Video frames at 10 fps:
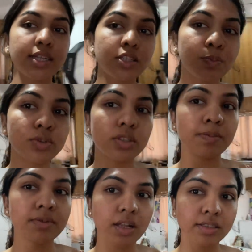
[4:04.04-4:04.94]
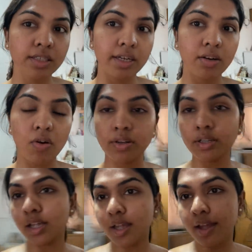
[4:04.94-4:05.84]
I just put some sunscreen
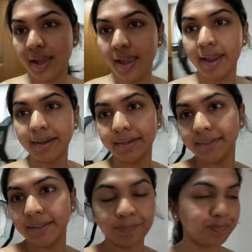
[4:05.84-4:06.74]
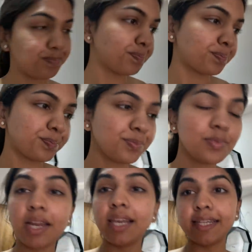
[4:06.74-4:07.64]
on and
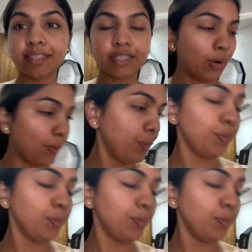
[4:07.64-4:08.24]
let's go.